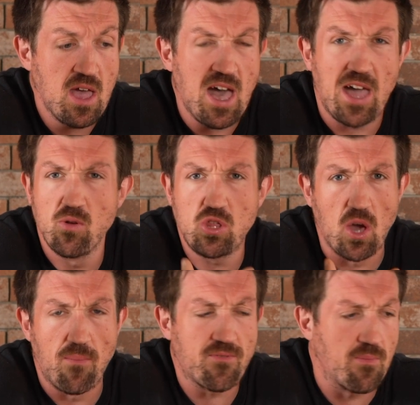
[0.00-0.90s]
I don't
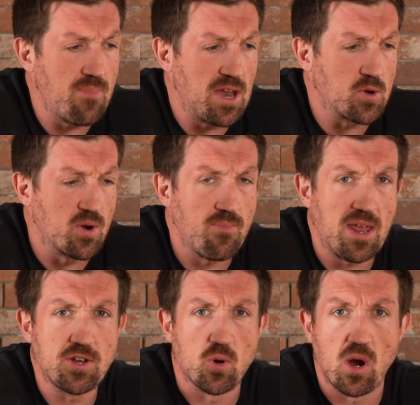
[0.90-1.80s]
jump from mentor to
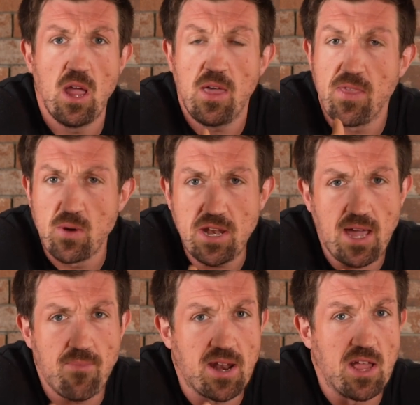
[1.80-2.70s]
mentor. The only
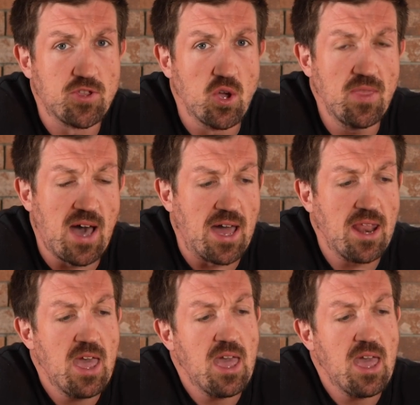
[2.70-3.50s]
time that I'll do that